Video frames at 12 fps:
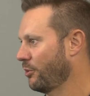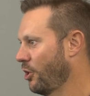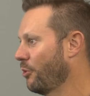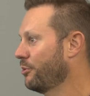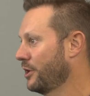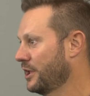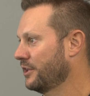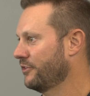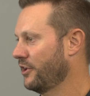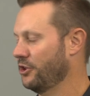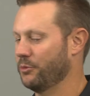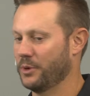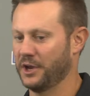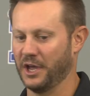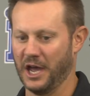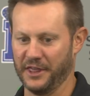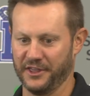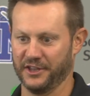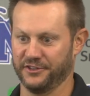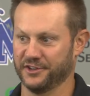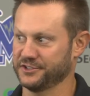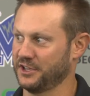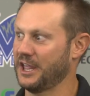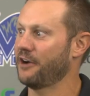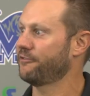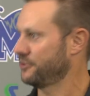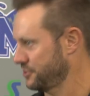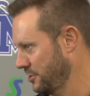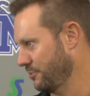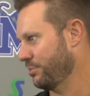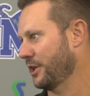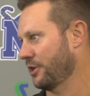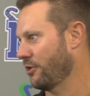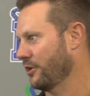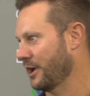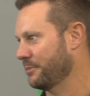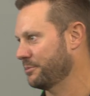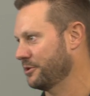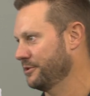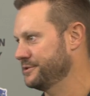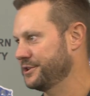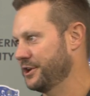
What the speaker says: We hope we continue. But I think it does allow for certain play calling opportunities.